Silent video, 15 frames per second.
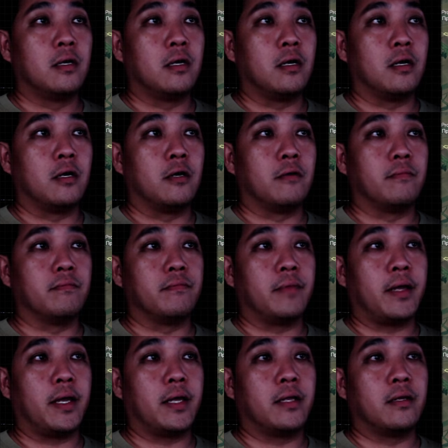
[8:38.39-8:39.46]
and
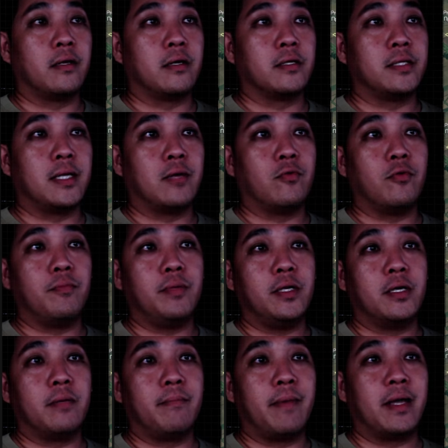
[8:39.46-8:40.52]
that would be
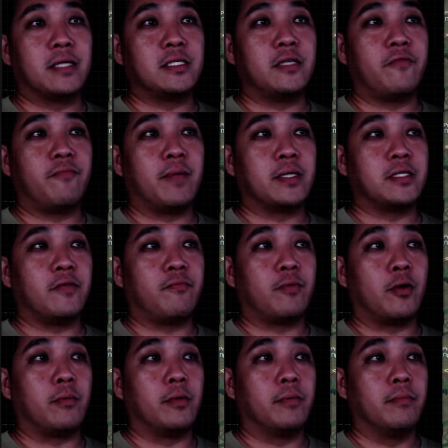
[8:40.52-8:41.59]
a massive
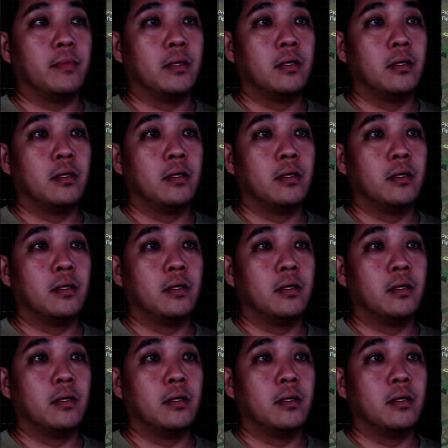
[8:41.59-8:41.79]
problem.